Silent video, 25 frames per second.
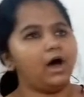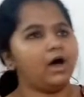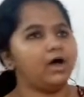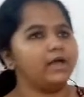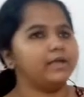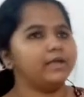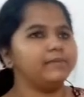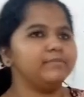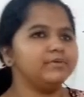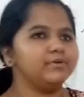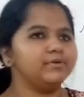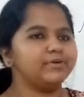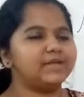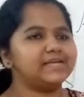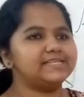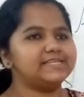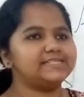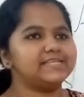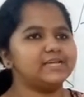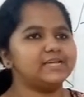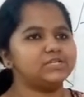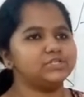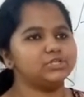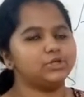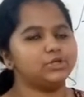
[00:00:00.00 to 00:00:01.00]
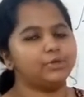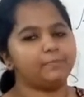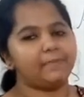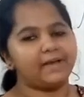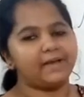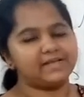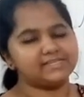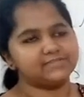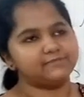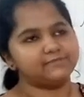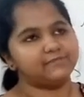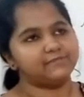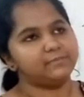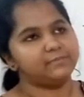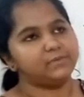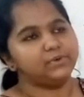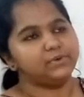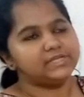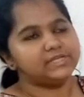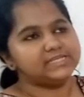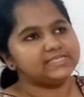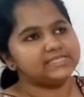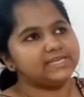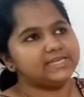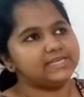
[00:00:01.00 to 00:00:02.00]
immunization or passive
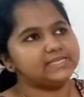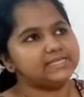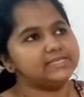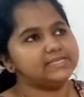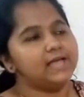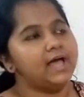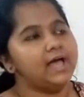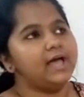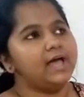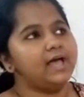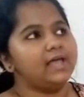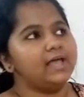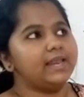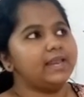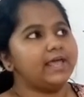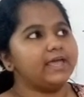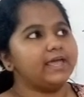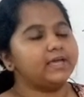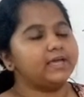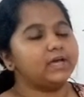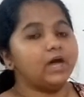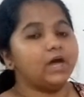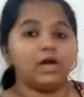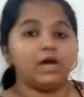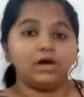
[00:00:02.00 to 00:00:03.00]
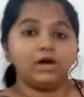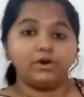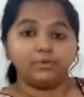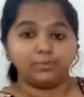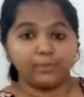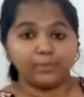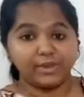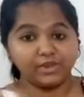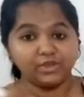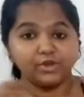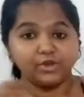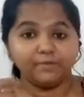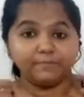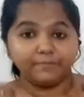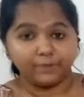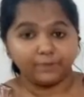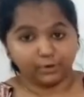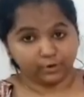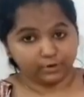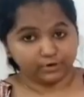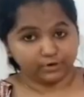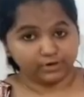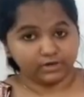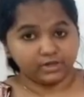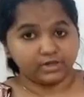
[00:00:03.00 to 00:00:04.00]
immunity is like when you're
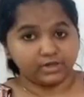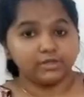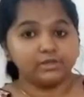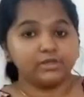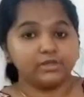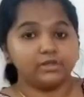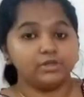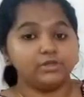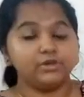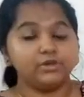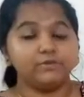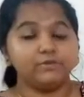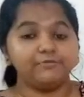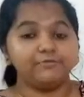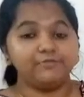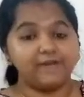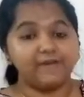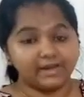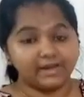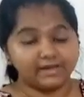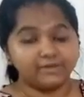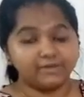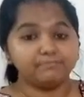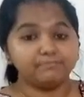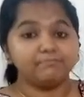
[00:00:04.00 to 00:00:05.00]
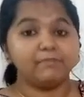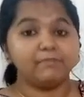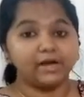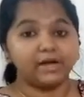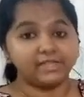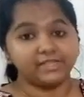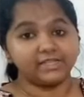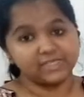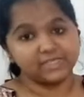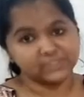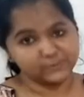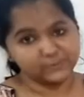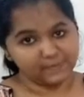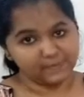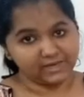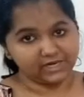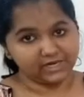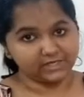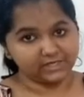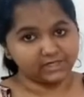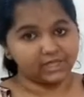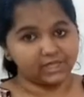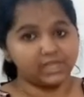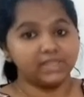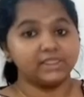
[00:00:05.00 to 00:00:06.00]
born, you fed mother's milk
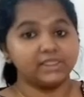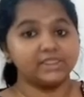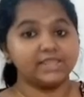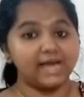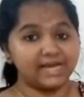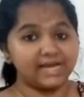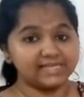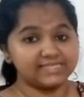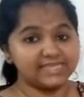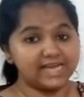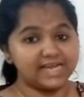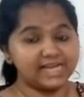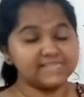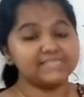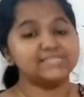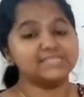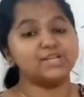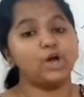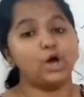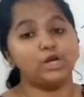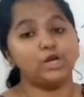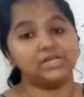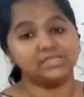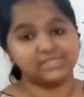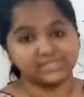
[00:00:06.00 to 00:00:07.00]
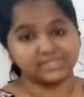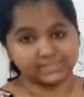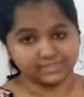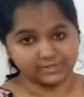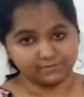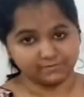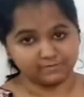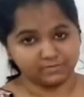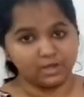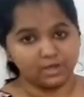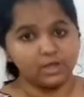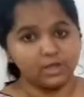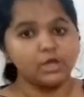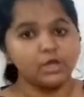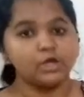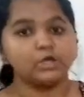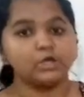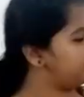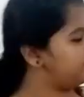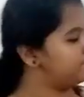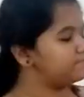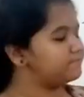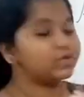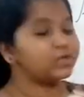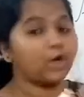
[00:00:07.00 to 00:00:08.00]
that has cholesterol.
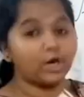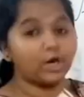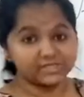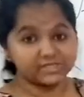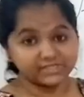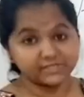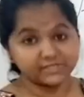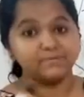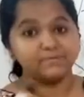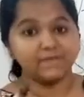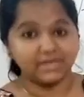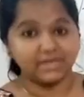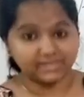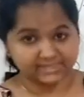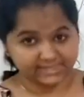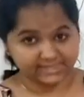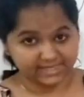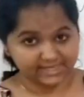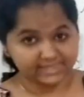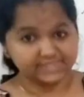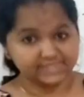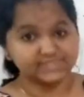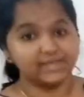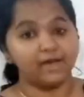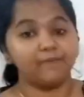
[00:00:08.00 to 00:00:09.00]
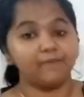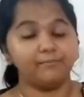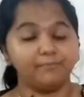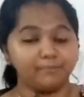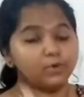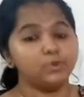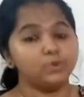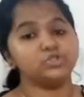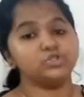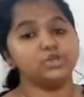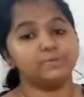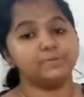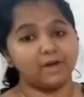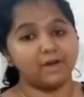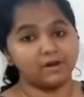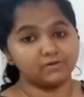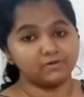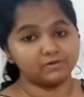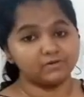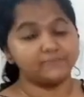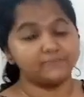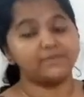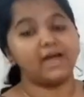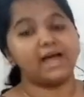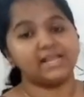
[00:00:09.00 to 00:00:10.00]
Cholesterol contains huge amount of
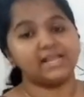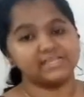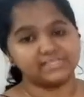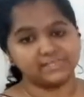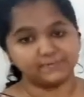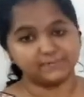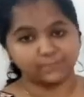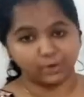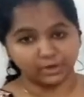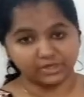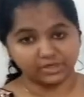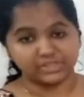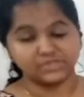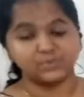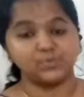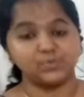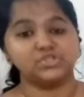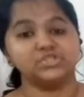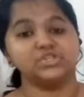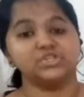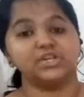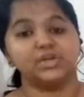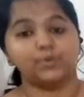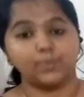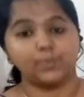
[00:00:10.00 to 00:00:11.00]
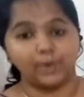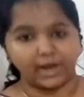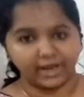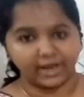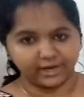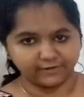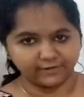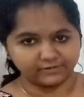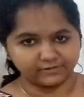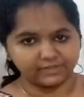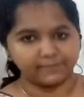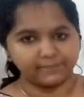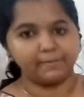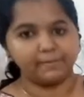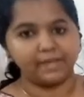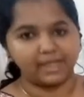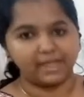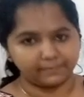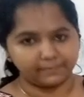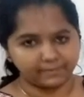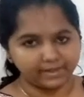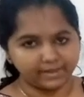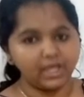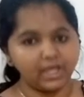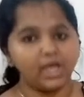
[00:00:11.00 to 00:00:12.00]
antibodies which is required for the
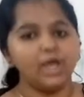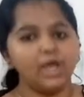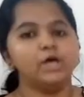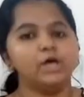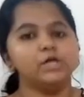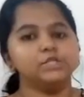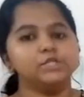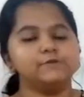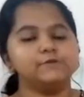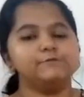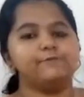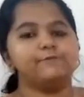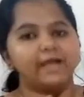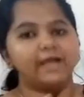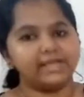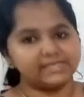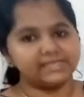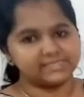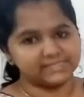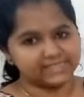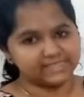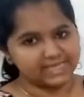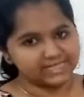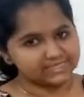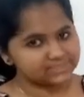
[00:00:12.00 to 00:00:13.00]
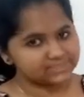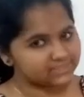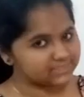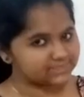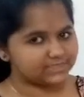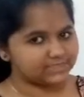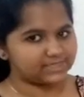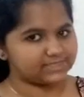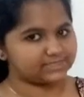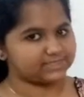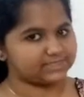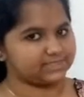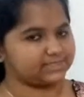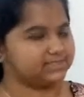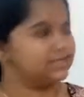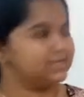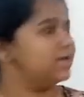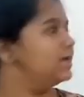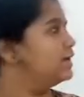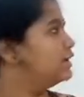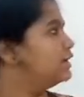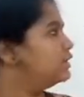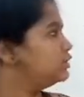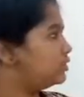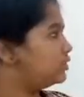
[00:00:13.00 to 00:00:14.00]
baby to fight against diseases.
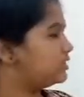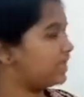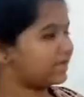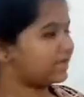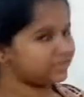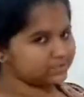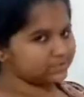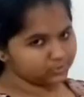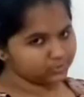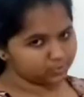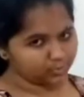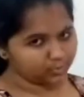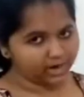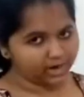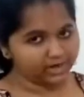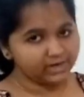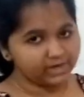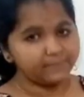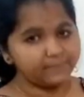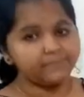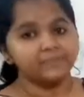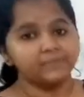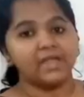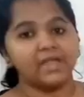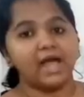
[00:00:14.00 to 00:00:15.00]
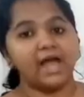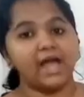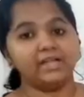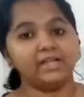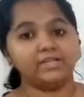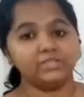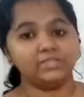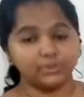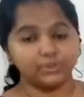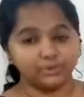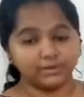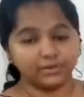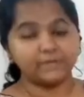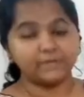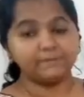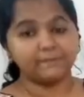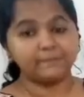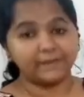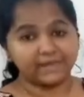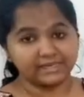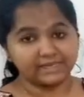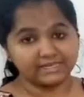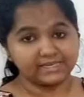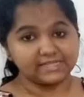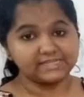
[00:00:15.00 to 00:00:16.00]
So that is one. And during
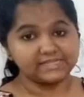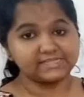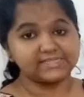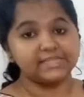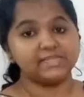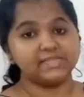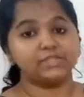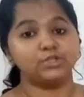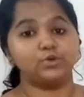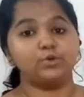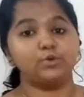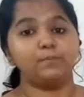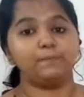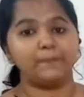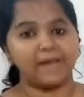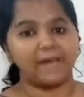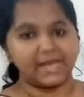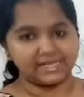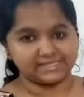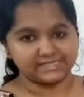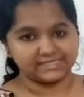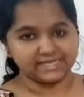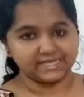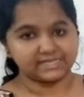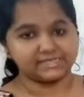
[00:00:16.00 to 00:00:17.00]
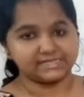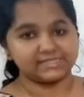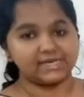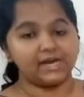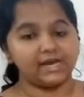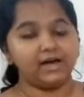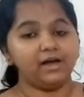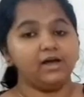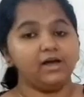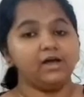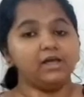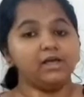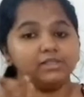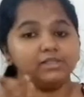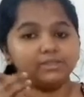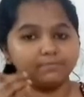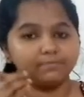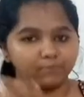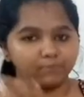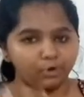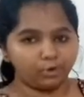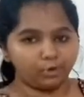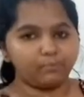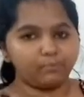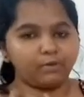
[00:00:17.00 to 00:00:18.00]
pregnancy through placenta, the
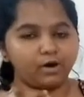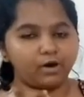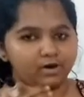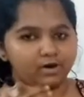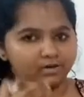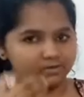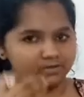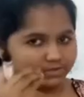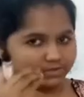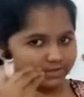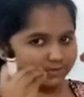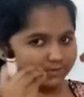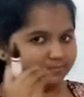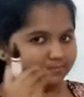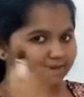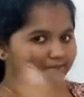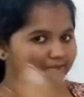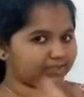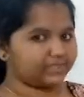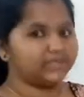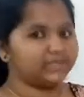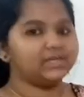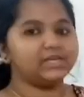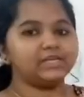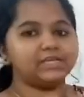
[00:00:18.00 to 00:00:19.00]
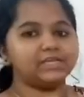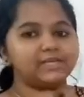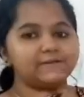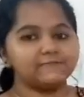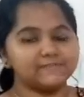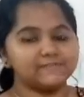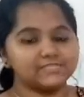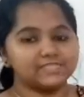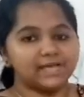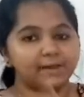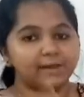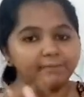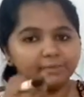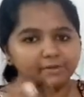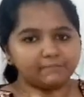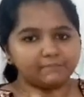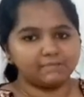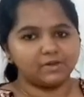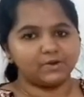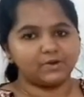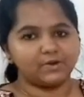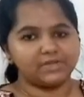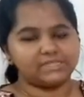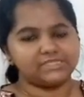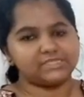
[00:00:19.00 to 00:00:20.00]
mother gives some
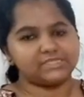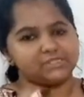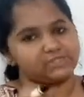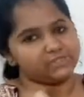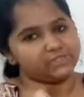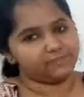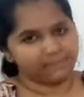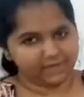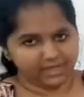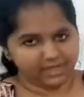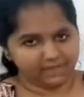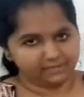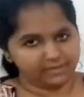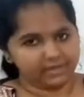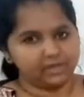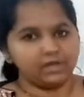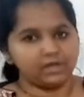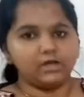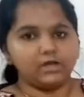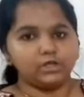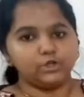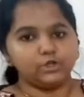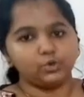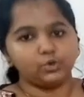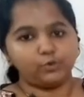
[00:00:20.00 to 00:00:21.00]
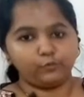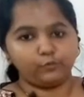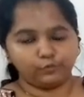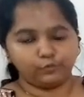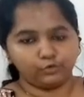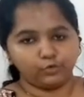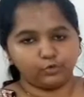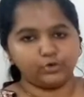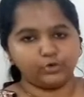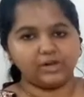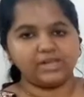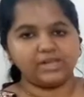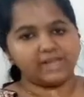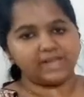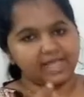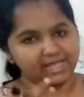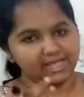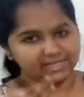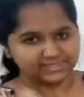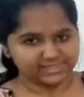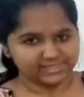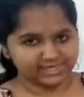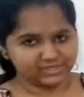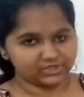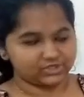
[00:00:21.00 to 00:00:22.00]
immunity to the baby through food and
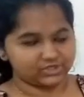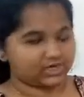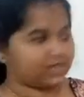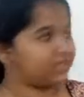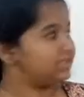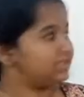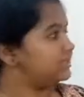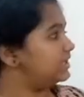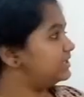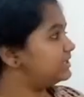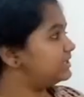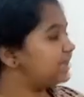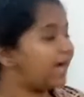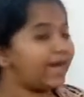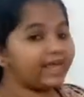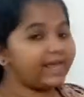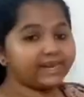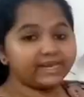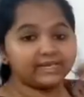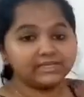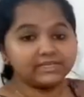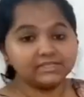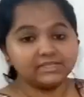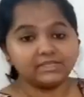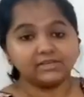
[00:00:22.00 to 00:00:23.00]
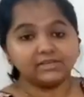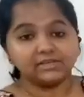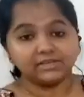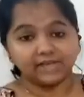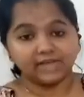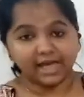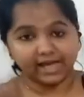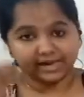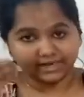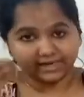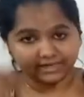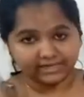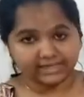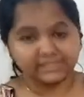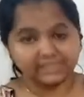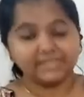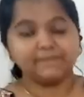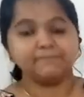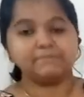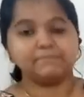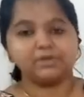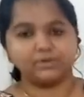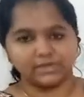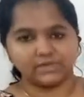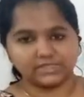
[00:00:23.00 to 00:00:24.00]
etc. Directly the
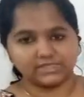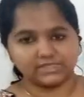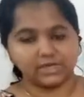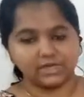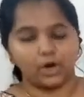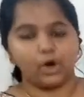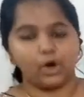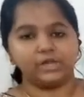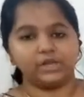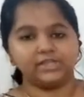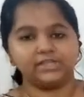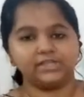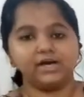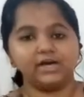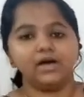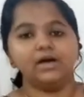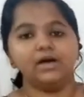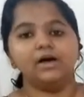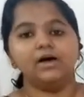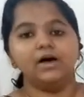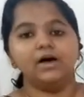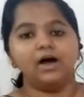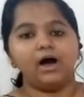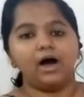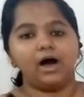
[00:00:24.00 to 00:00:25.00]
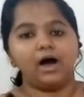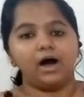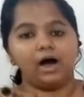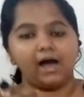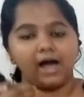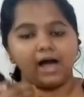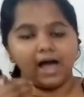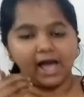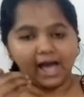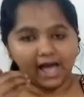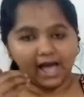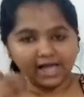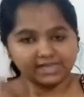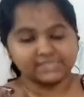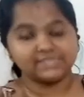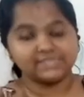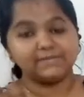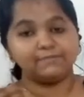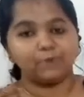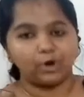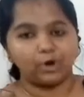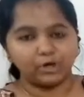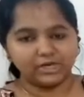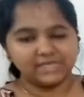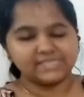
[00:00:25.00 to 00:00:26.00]
immunity or the
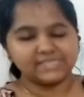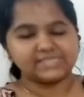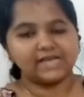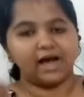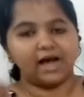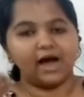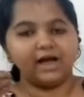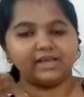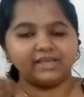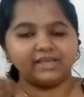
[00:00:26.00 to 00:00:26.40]
antibodies are